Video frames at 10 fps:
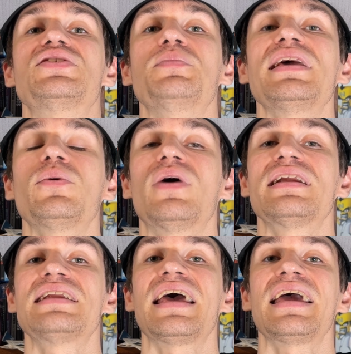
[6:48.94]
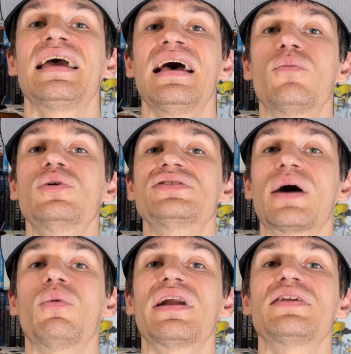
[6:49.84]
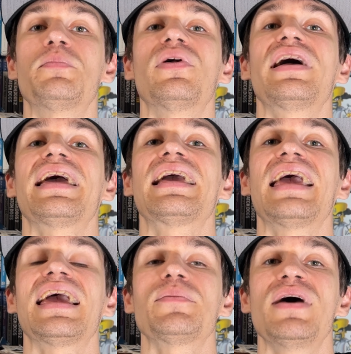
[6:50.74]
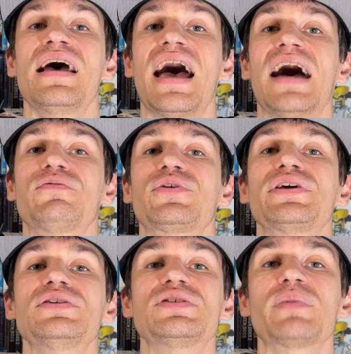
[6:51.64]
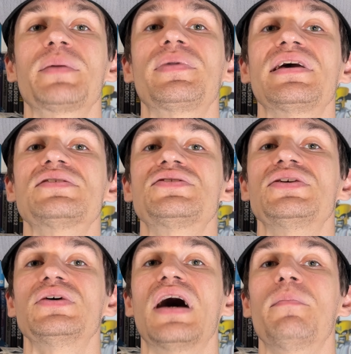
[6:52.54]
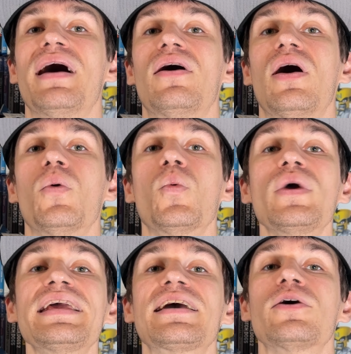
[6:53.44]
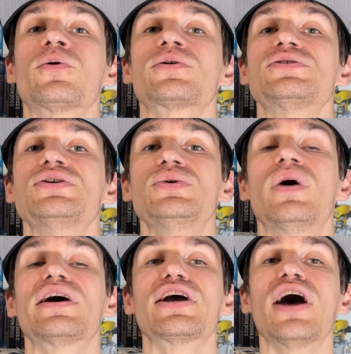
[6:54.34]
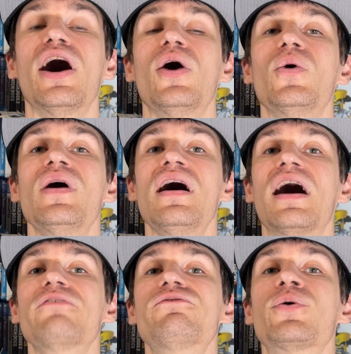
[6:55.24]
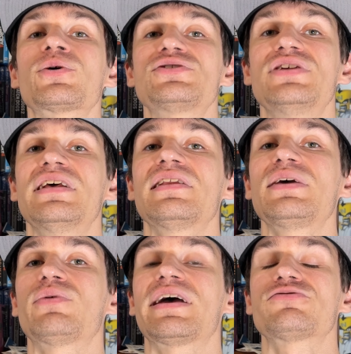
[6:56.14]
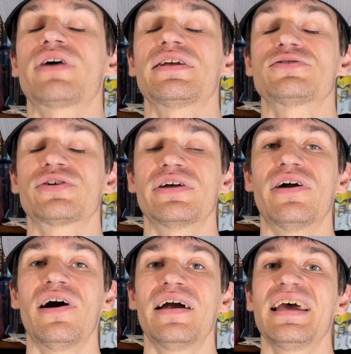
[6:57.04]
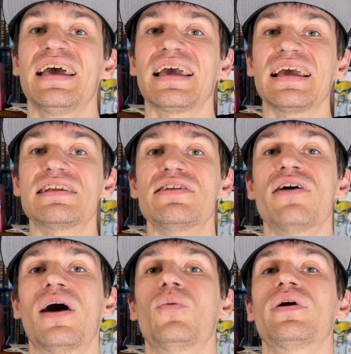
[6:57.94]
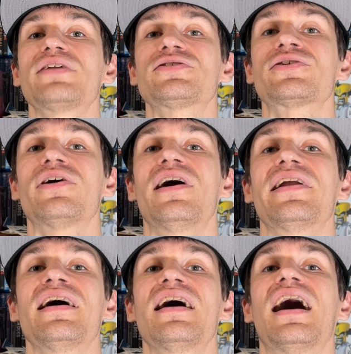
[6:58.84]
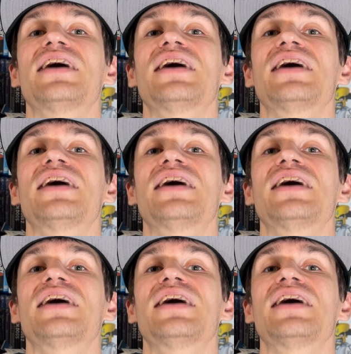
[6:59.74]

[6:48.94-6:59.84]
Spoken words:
to me one day was I wanted to play a game after using my PS2 about a week or two ago. Unfortunately, when I tried to turn it on, it did not want to turn on. I